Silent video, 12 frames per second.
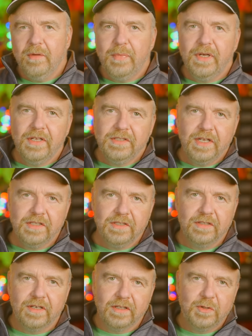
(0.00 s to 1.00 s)
But it's
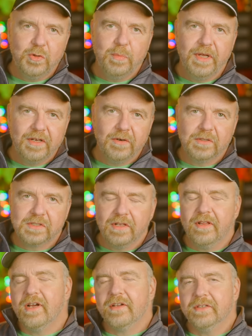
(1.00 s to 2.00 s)
actually on a 2 megahertz
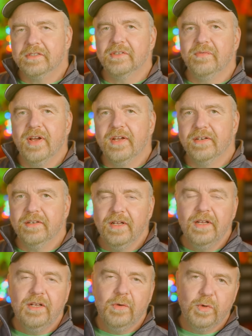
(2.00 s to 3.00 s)
clock that's divided,
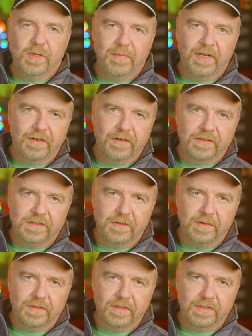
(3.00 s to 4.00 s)
one megahertz
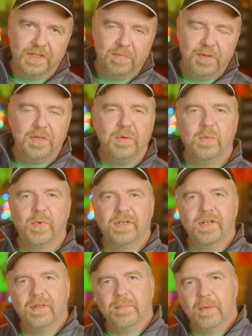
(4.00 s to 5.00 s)
going to the CPU and one
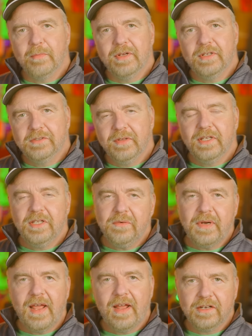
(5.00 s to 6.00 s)
to the memory, so they
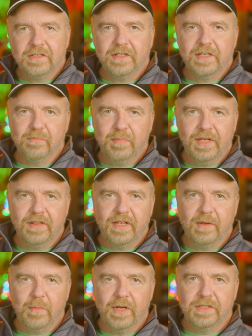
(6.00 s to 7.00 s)
don't actually compete
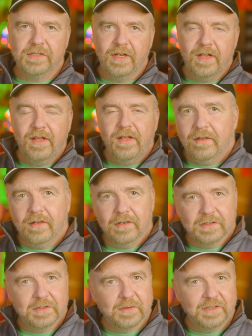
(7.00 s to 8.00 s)
that much.
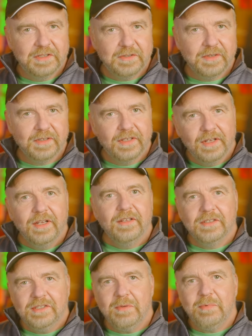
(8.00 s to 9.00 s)
Long story short,
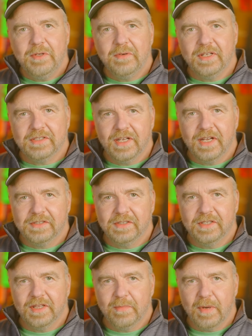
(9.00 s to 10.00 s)
the CPU gets
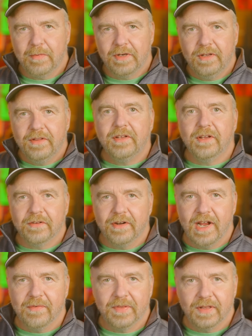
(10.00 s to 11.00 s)
access to the memory the other
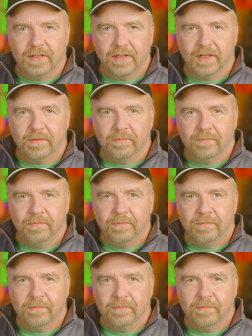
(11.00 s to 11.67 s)
half of the time.